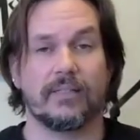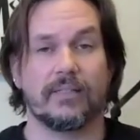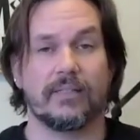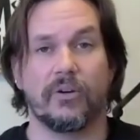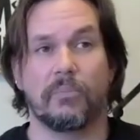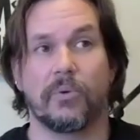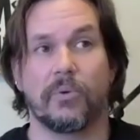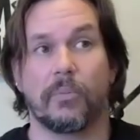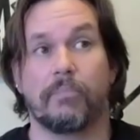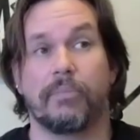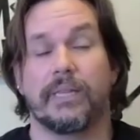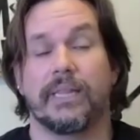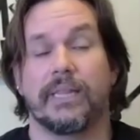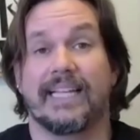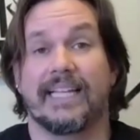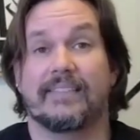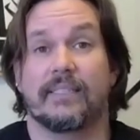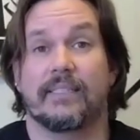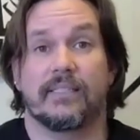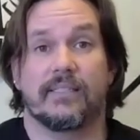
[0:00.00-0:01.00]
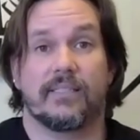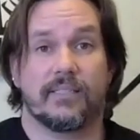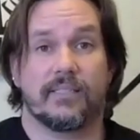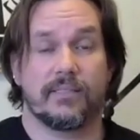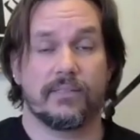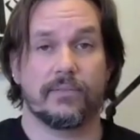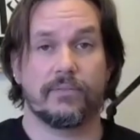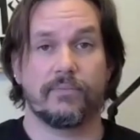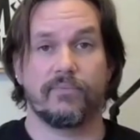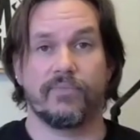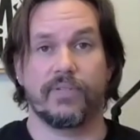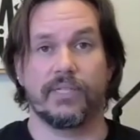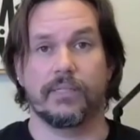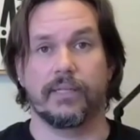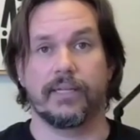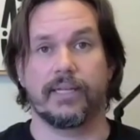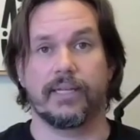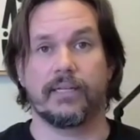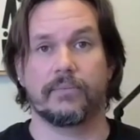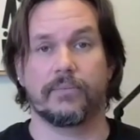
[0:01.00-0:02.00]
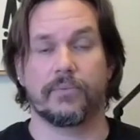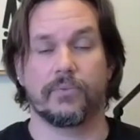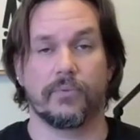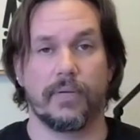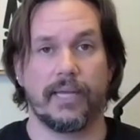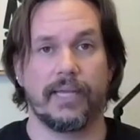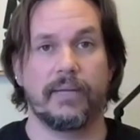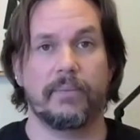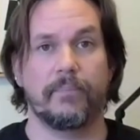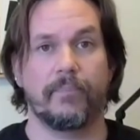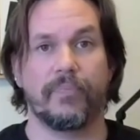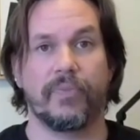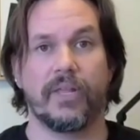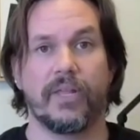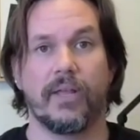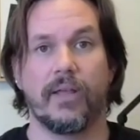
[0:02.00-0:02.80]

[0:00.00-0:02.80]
a little more pleasant feeling, right?